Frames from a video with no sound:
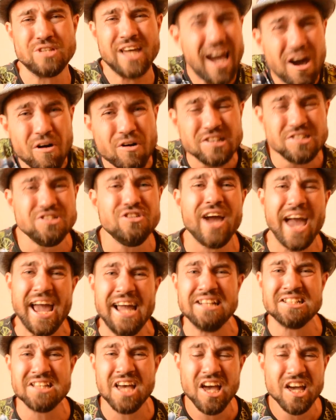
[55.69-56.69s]
How can you
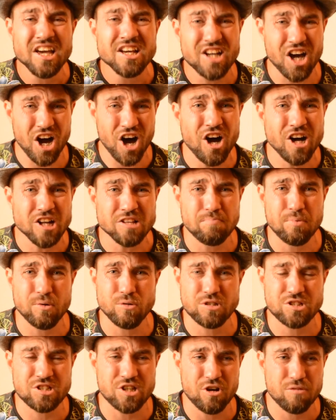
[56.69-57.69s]
hate
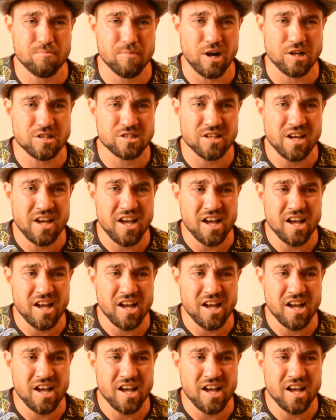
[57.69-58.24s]
cardboard so much?